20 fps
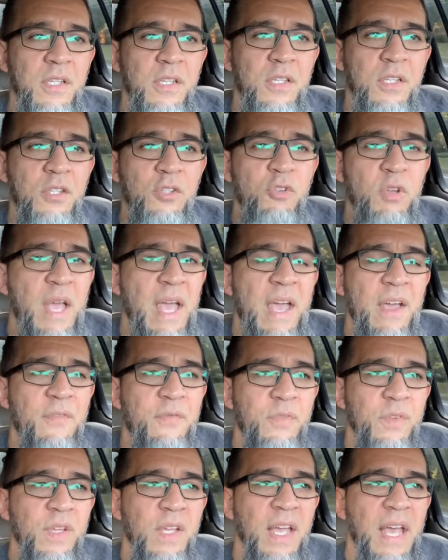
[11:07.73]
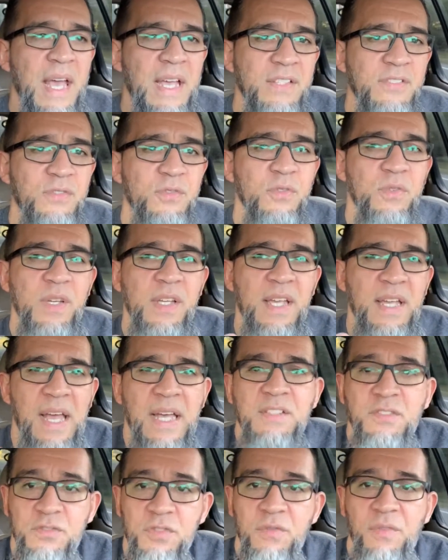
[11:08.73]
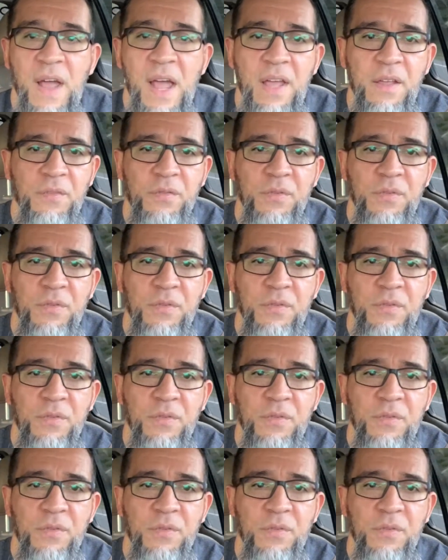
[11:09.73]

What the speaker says: it has to survive,